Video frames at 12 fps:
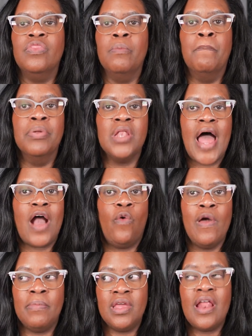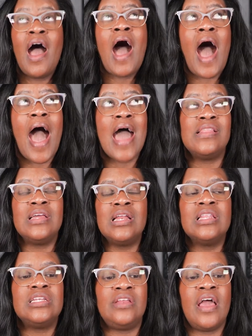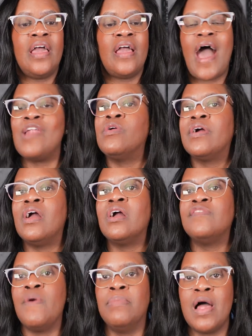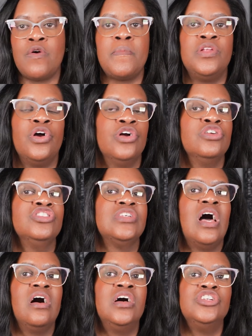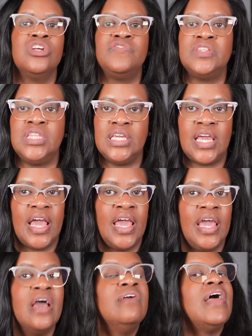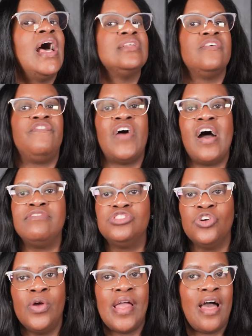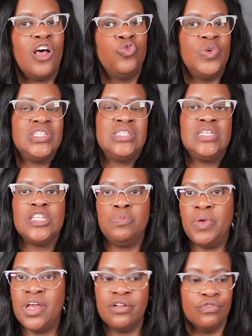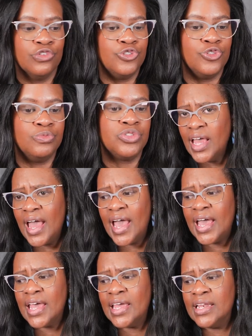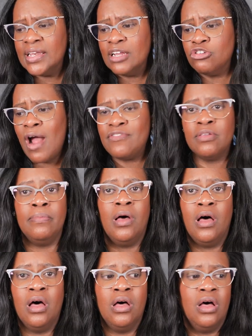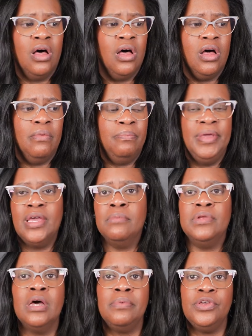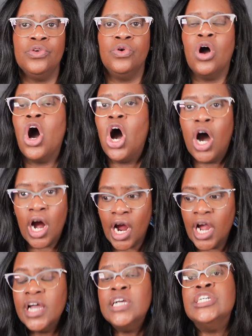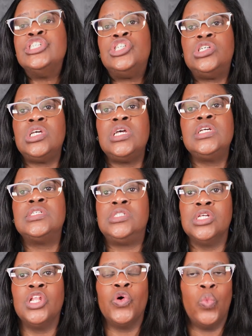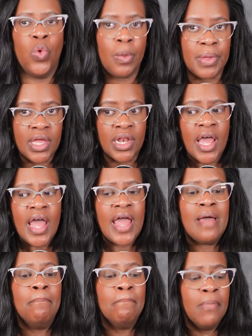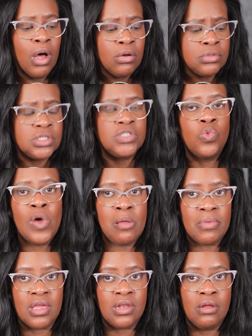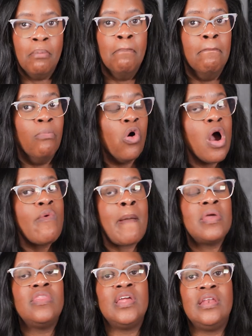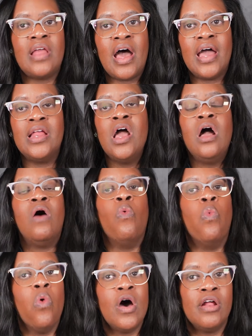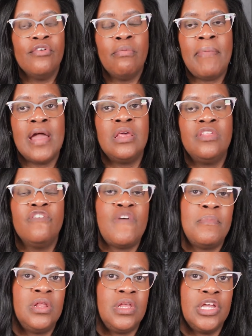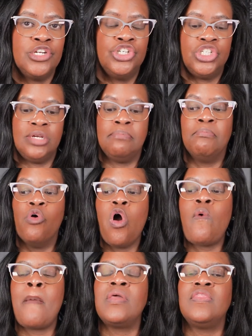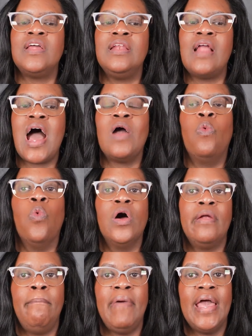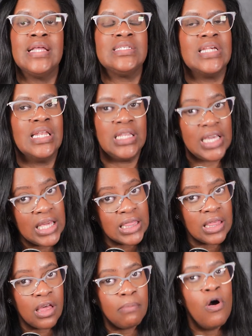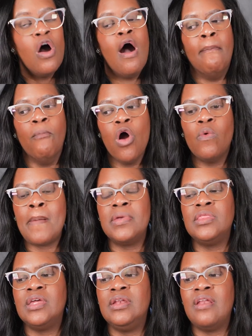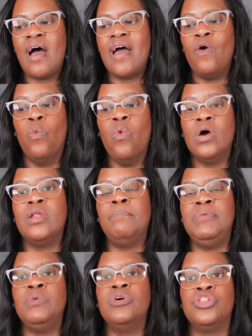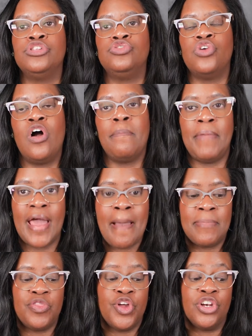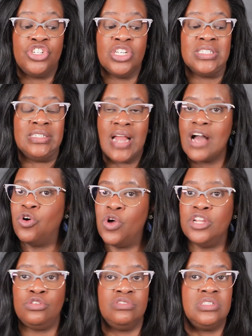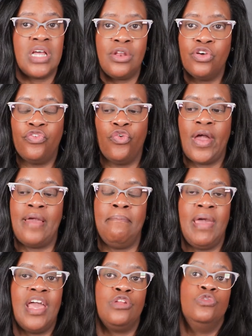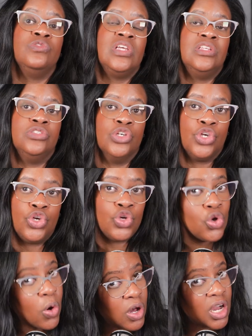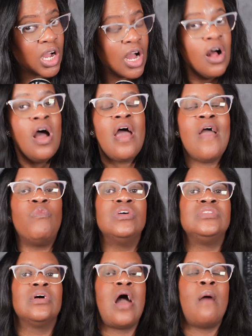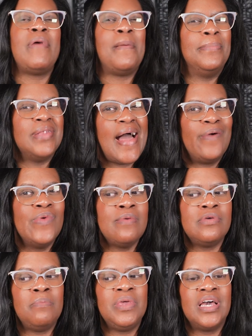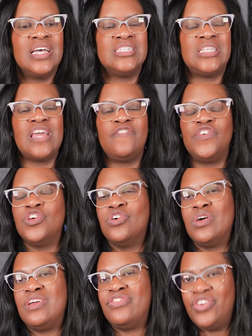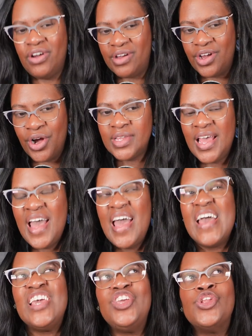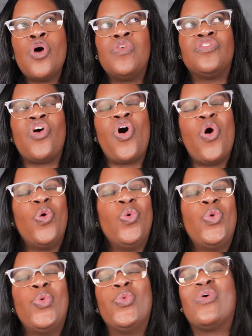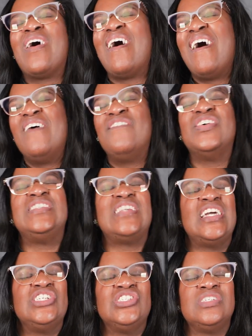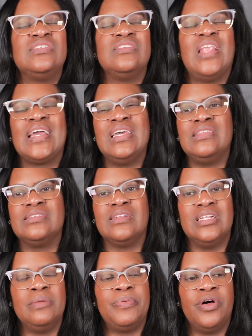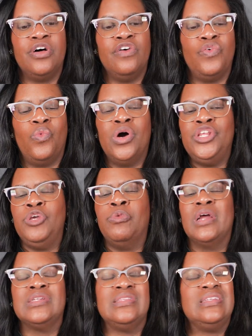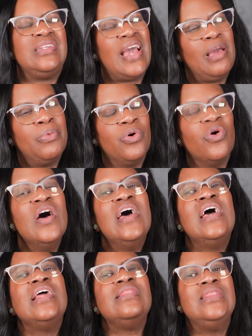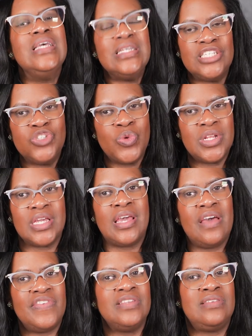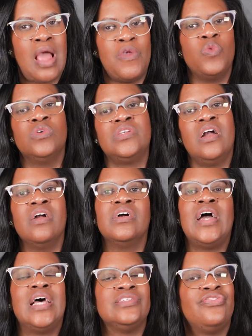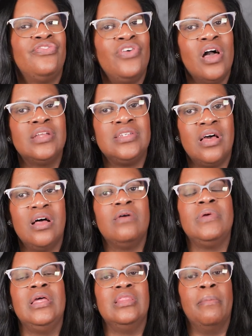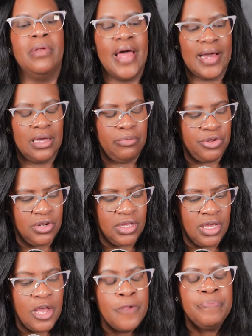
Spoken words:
black women? At the end of the day, I don't care if a black woman earns $150K, has a 5-story house with 6 bedrooms, and drives a BMW car. She's still a woman. And most women, more women than not, want to remain in their feminine energy. More women than not want a man to lead them. More women than not want to be with a strong man, but they're just not going to settle for a man who's insecure and wants to come at Black women because they feel inferior. You know, this whole conversation, like in this clip of what do you bring to the table, this is where the Kevin Samuels era has fucked up in the Black community.